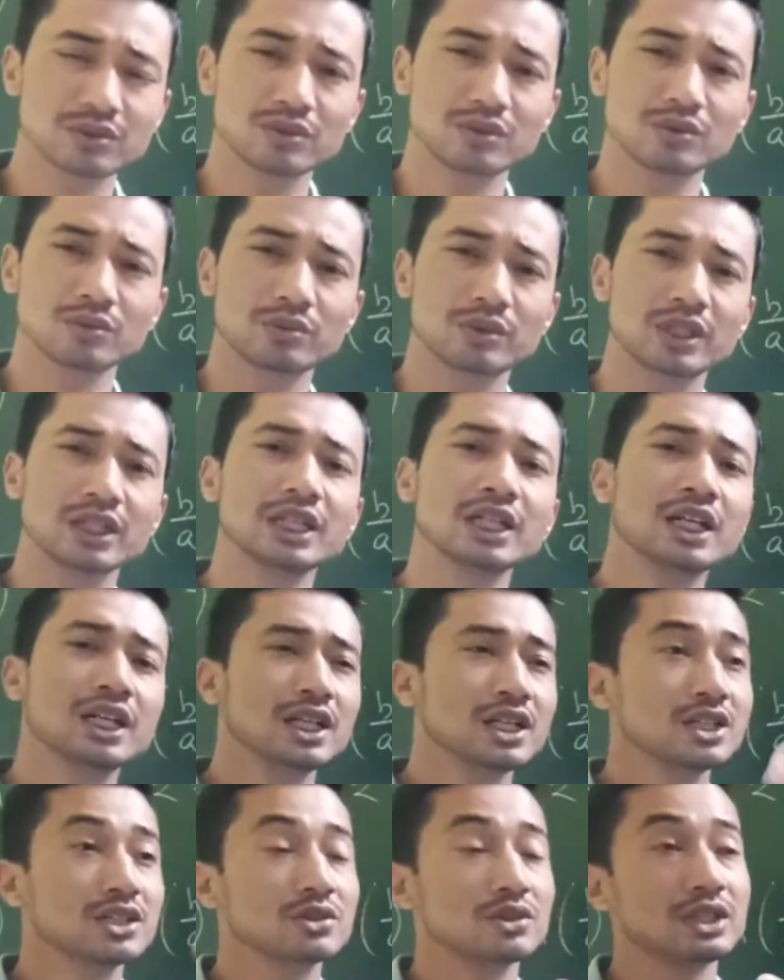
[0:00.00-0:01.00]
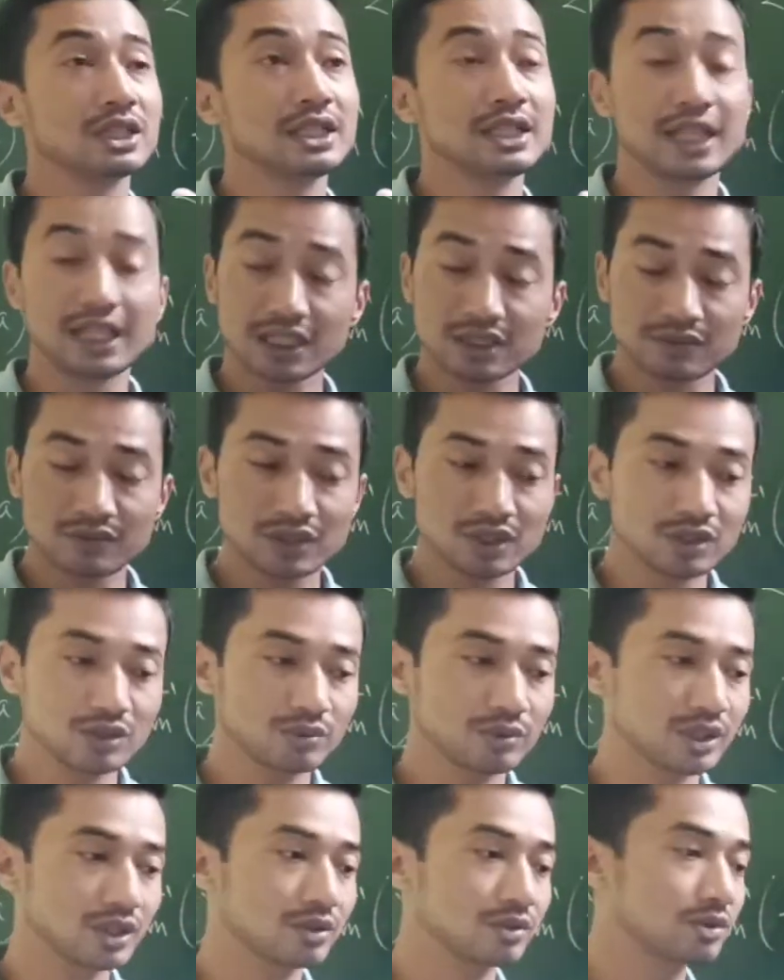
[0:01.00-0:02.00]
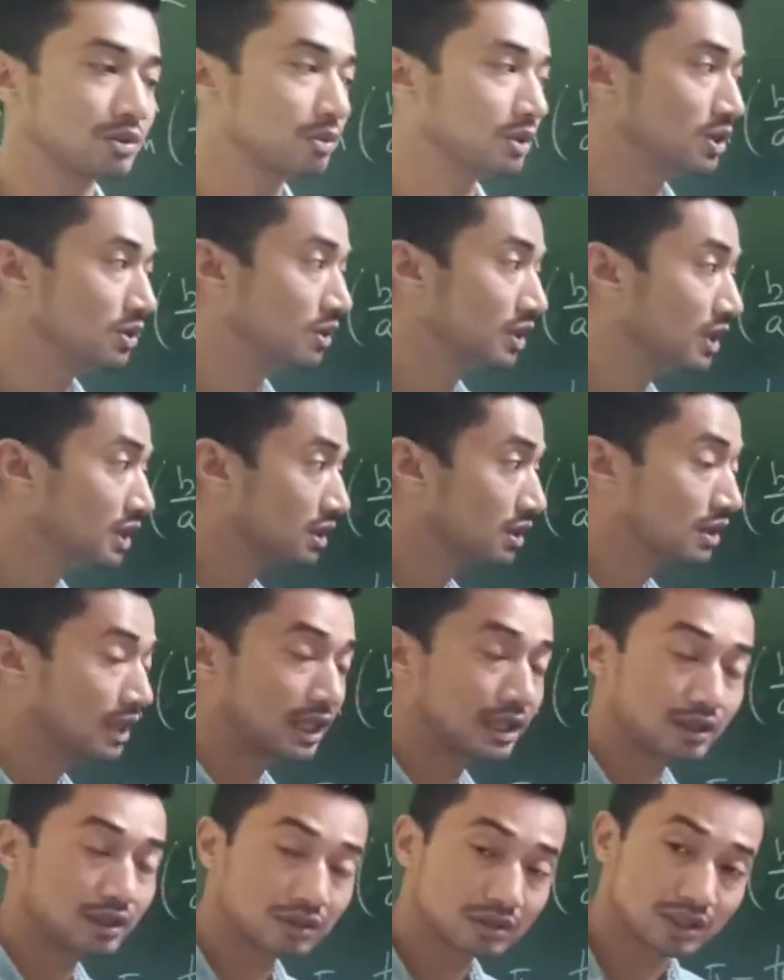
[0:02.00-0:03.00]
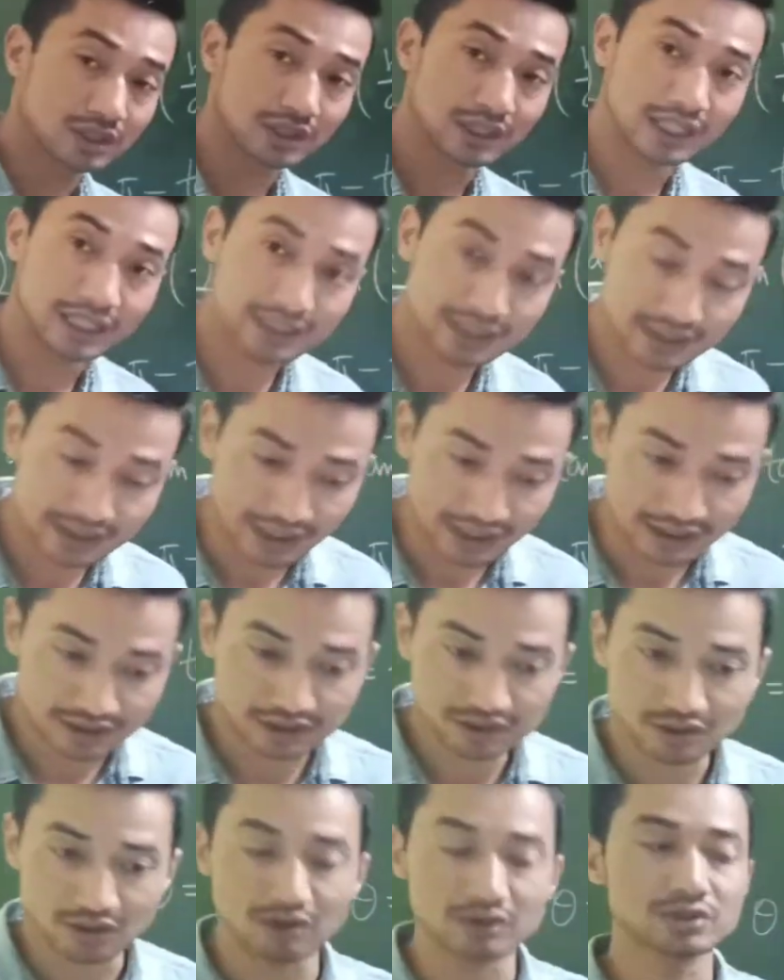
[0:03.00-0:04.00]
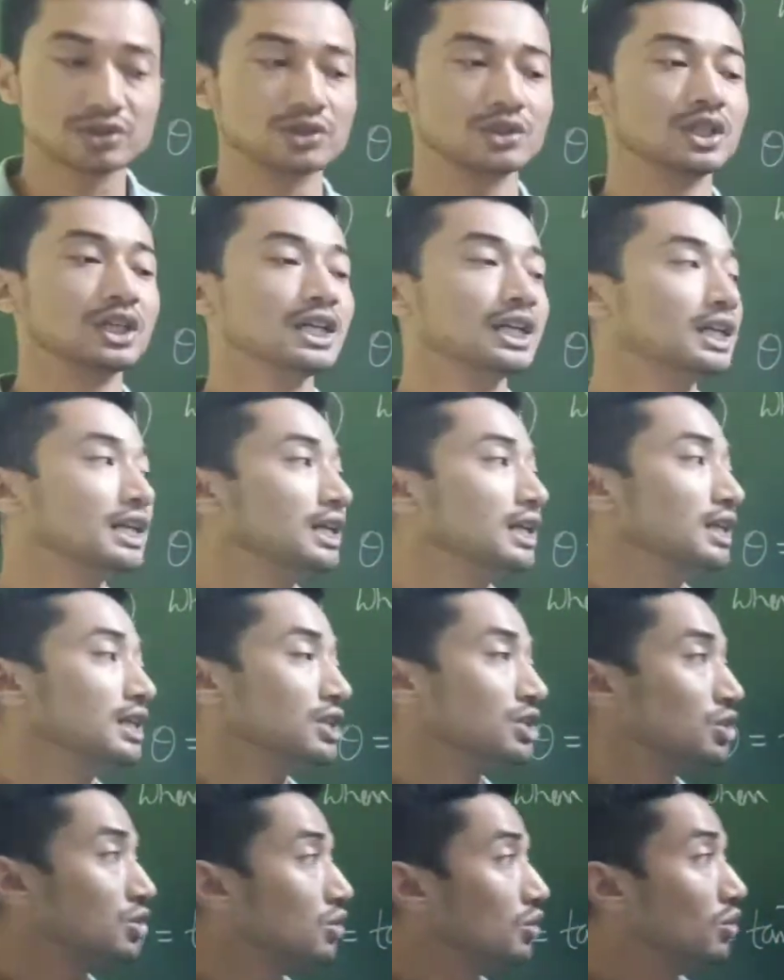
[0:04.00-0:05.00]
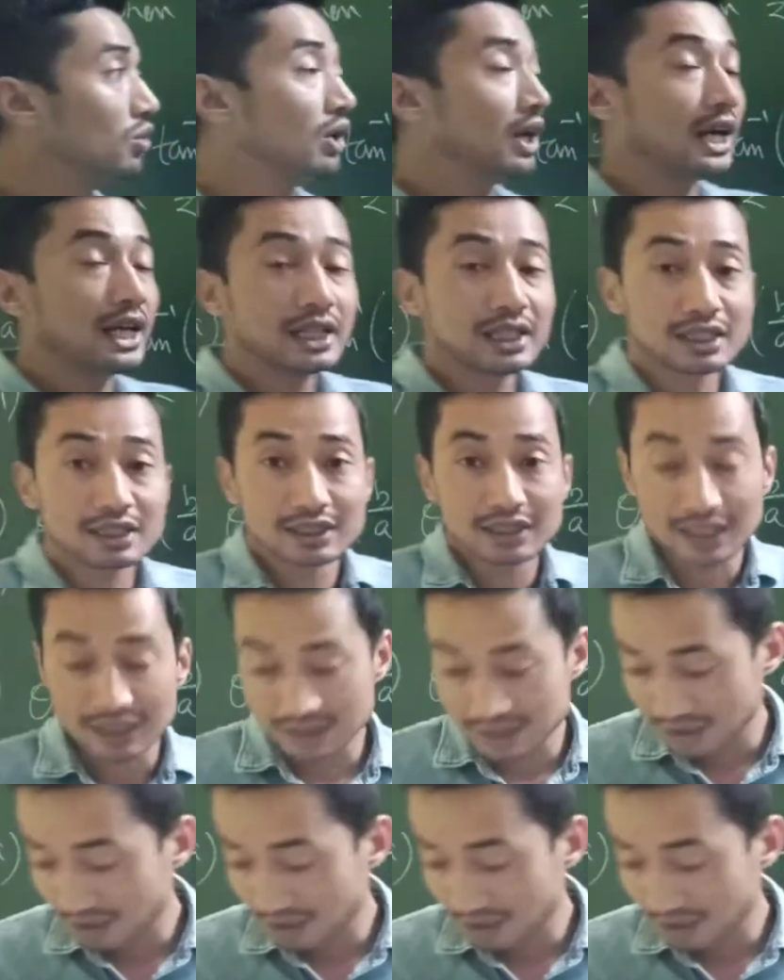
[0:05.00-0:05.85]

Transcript: don't worry. So in the next video, we are going to be doing the exercises also. So I guess that's